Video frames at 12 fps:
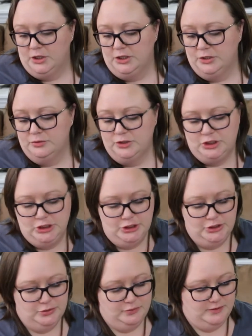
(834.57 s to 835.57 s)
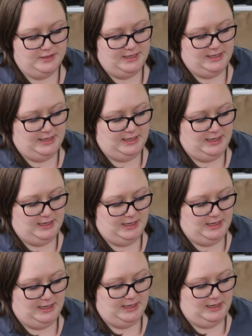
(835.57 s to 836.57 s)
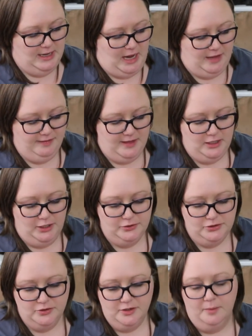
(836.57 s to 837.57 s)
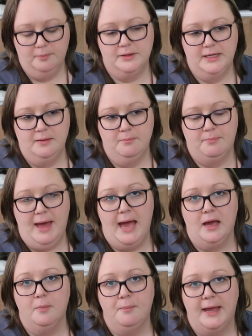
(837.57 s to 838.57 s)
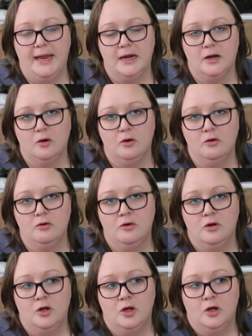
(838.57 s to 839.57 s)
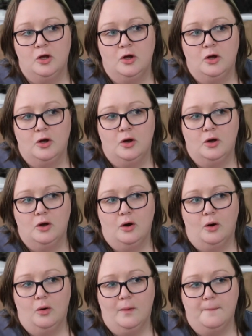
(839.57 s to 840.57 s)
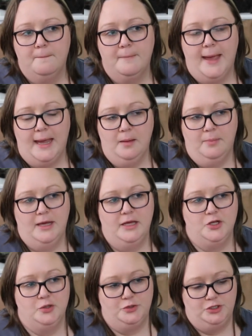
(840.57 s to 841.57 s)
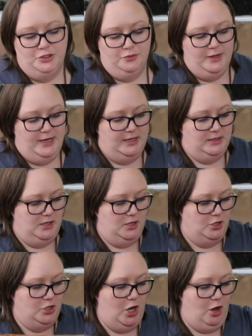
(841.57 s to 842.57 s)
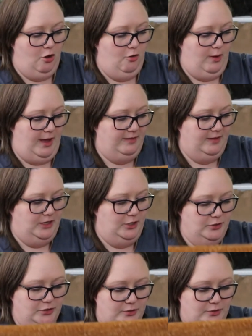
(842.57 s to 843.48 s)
you do the I think you do the complete back panel or maybe you do it no I think you